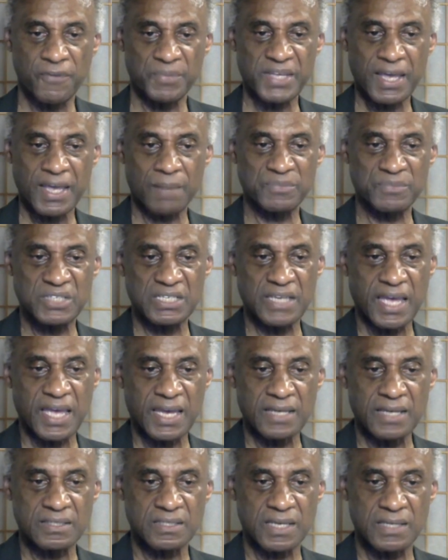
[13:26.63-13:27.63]
from the
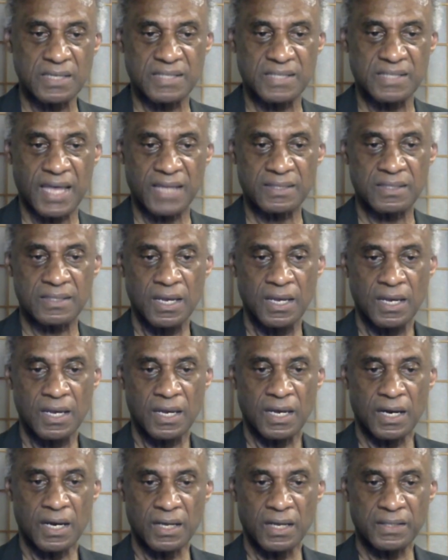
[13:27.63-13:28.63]
MTA. Says that
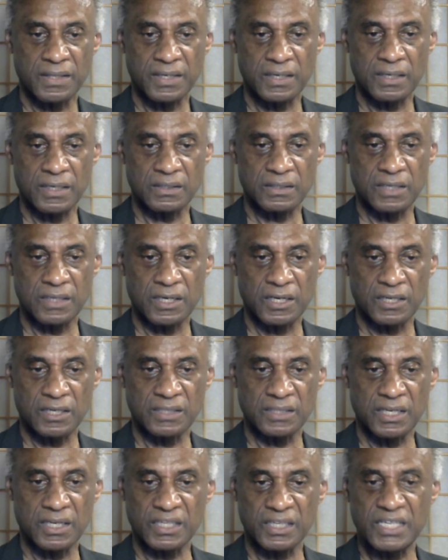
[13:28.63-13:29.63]

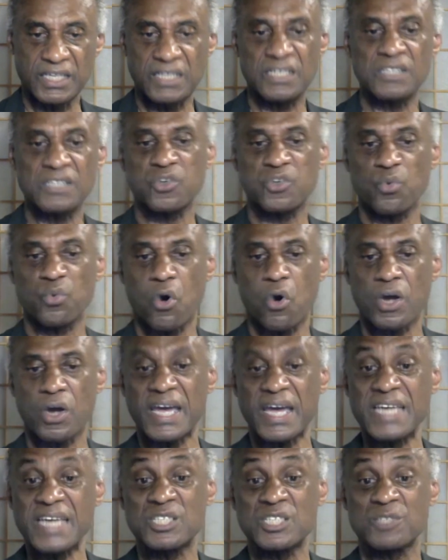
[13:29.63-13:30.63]
they're leaning
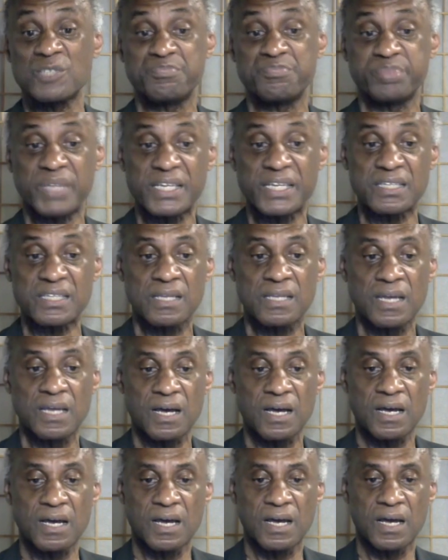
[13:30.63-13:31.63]
toward a split
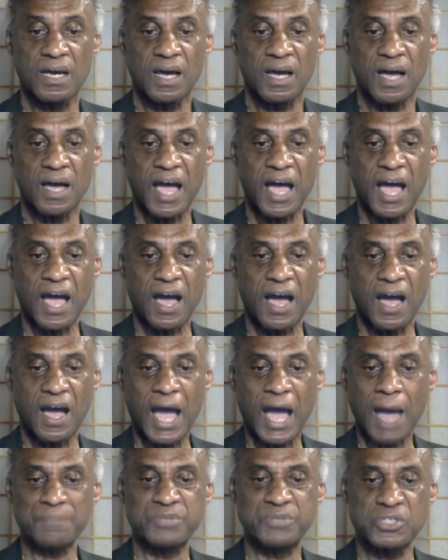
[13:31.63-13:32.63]

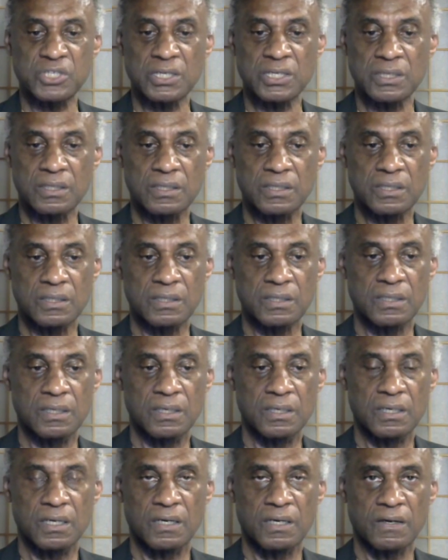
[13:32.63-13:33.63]
option,
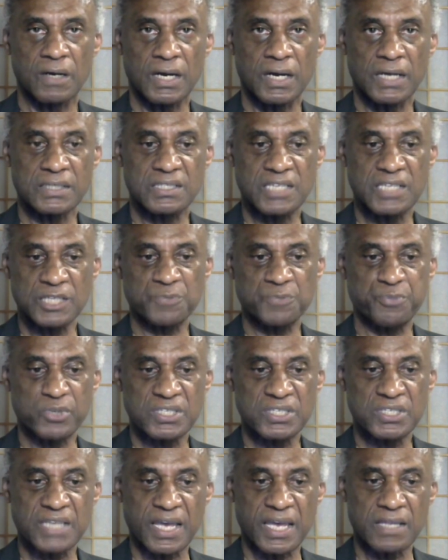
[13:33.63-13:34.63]

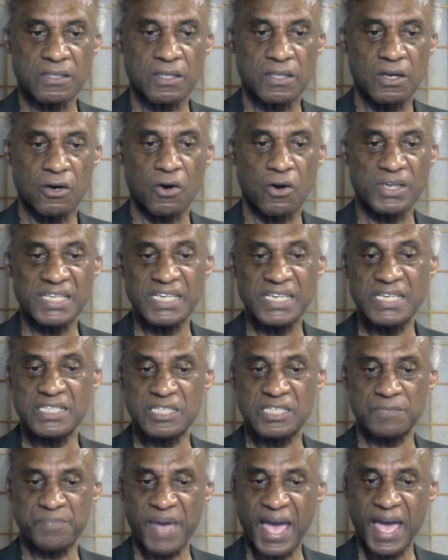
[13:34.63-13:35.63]
6% on
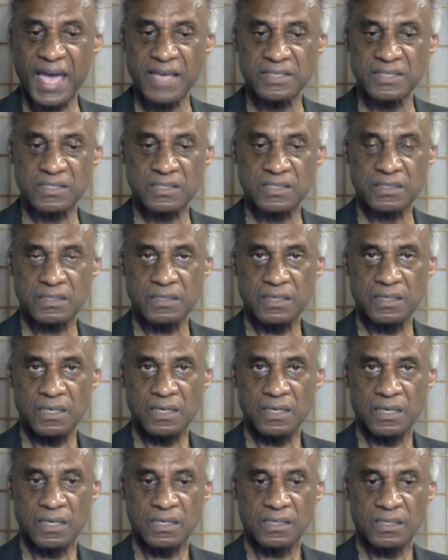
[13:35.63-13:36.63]
Easy Pass.
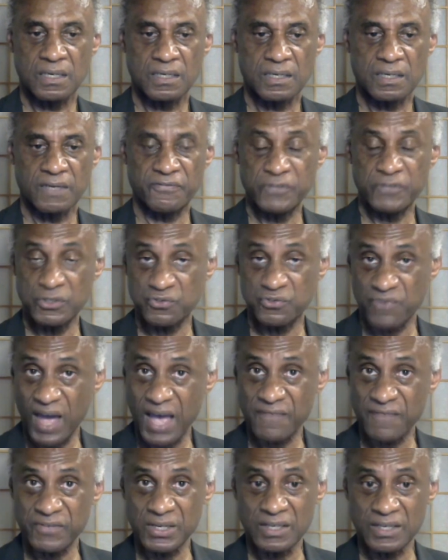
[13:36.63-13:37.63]
If you're
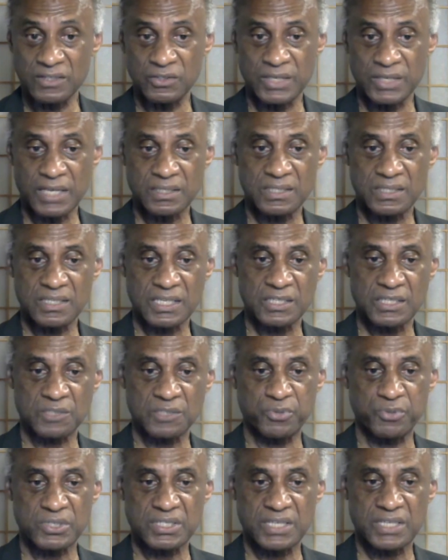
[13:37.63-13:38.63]
driving, you get
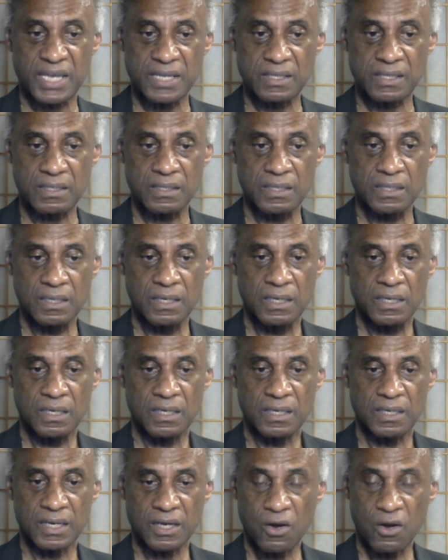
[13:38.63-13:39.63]
6%,
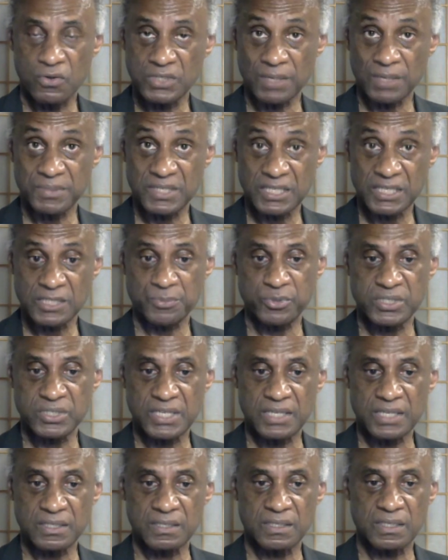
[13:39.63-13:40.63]
goes up
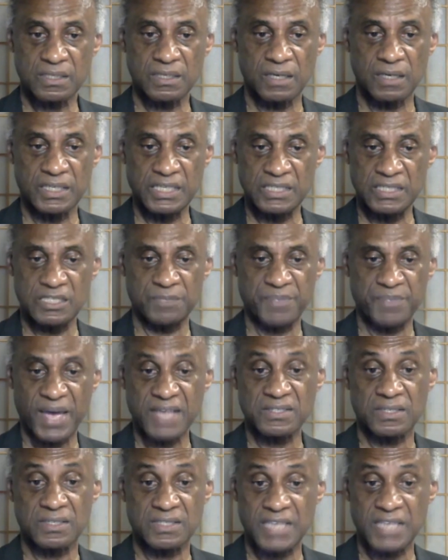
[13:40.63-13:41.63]
6%. Easy
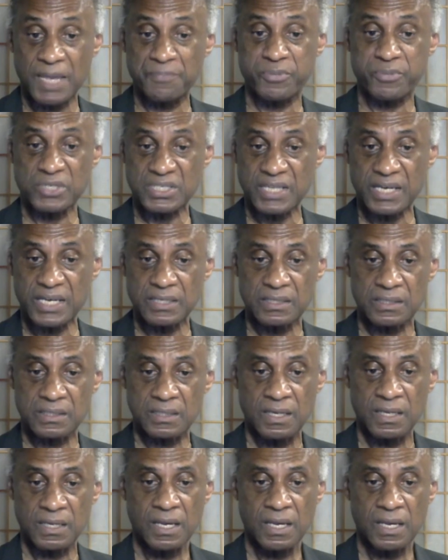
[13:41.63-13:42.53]
Pass to 10%.